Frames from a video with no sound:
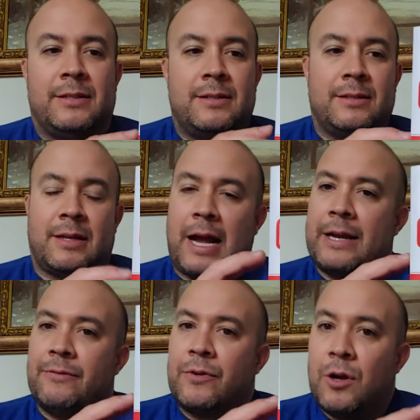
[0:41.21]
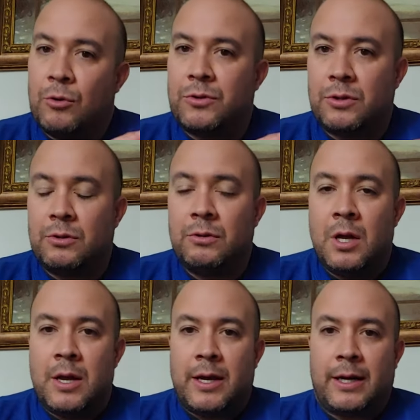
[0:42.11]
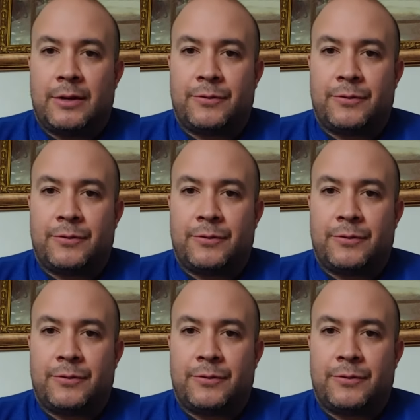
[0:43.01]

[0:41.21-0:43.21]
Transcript: This is the kind of go to uh,